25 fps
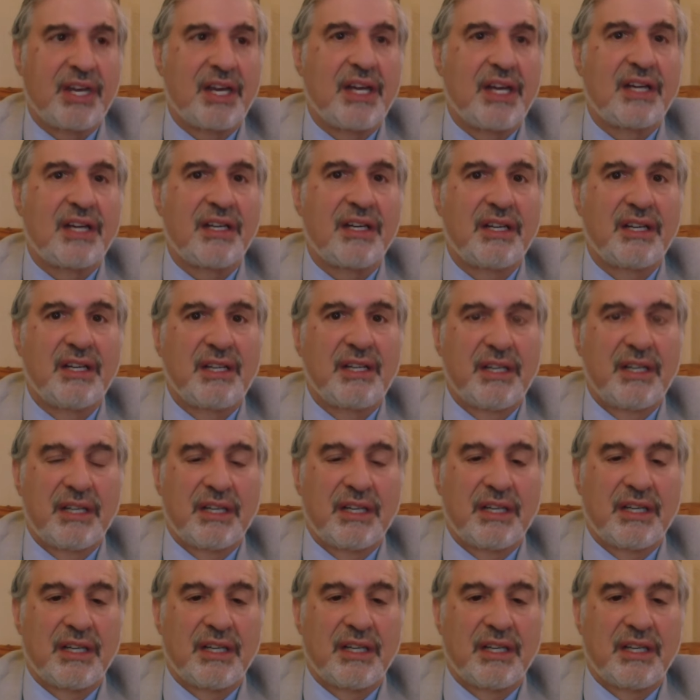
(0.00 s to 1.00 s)
there yet,
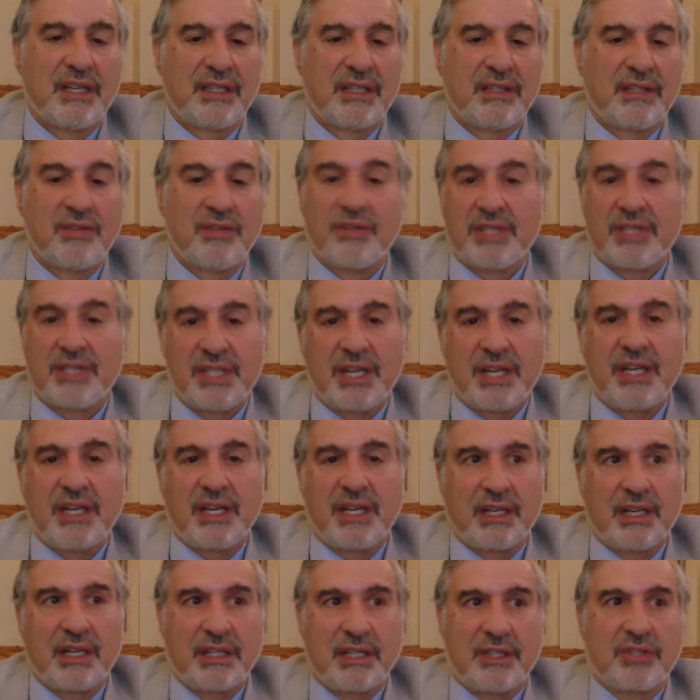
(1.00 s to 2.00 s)

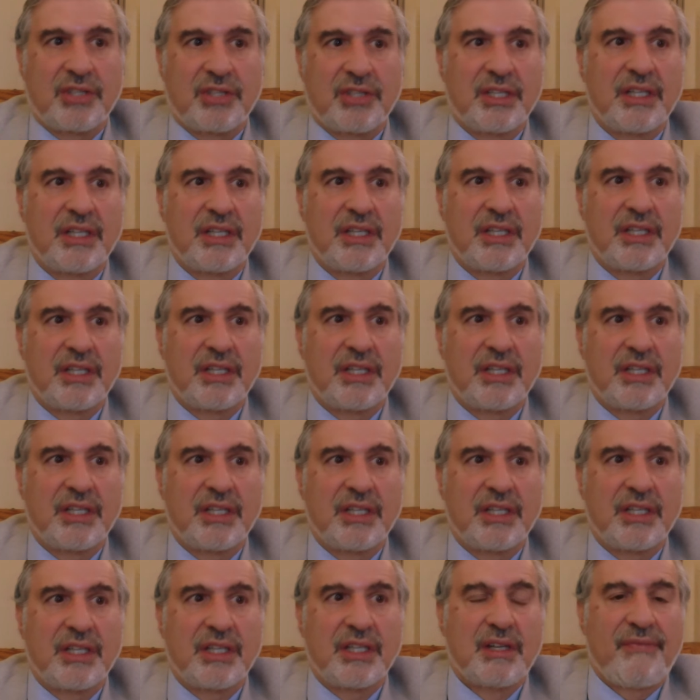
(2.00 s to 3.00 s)
nor is any country.
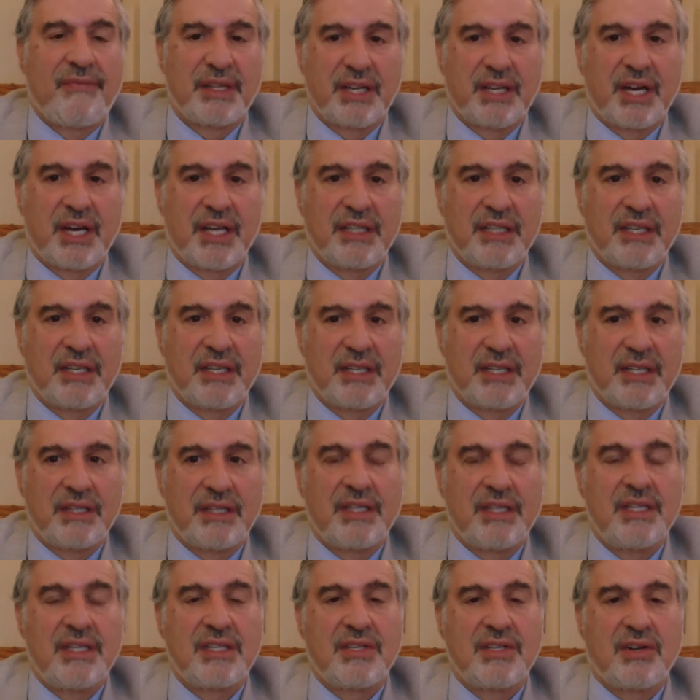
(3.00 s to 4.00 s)
But the
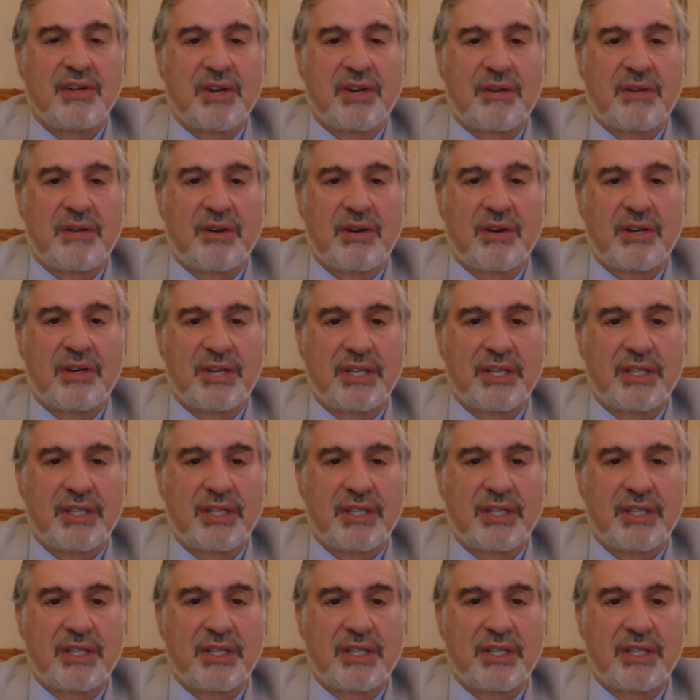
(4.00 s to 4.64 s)
idea that these